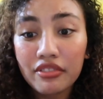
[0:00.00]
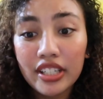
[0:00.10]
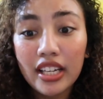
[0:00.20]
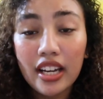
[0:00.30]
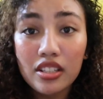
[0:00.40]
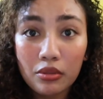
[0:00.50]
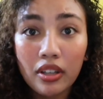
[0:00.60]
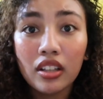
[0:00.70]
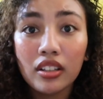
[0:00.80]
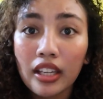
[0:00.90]
Free as
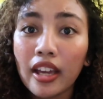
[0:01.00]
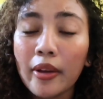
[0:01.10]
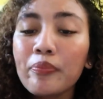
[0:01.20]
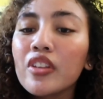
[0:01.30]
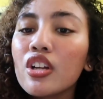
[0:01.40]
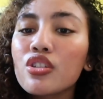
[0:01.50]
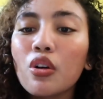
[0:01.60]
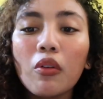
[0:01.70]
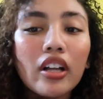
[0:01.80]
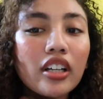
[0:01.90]
well. Okay,
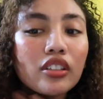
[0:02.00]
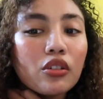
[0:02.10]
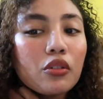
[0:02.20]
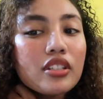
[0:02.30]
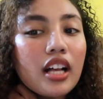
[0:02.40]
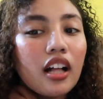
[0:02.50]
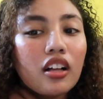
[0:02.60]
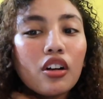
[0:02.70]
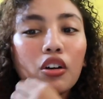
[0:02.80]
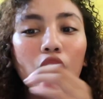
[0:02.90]
so what are those?
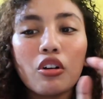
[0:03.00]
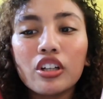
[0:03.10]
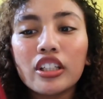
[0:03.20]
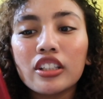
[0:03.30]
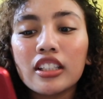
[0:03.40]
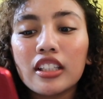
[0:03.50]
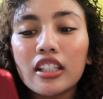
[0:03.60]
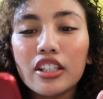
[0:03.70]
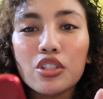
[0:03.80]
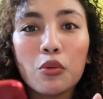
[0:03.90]
I'll go on and
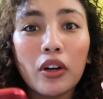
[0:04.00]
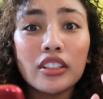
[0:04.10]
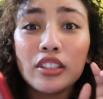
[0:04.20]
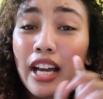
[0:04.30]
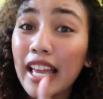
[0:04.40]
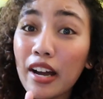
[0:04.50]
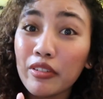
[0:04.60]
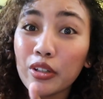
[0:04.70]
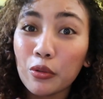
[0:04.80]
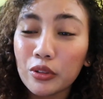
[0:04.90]
each one. So I
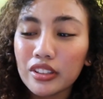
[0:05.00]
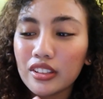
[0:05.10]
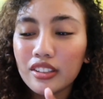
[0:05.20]
have a note.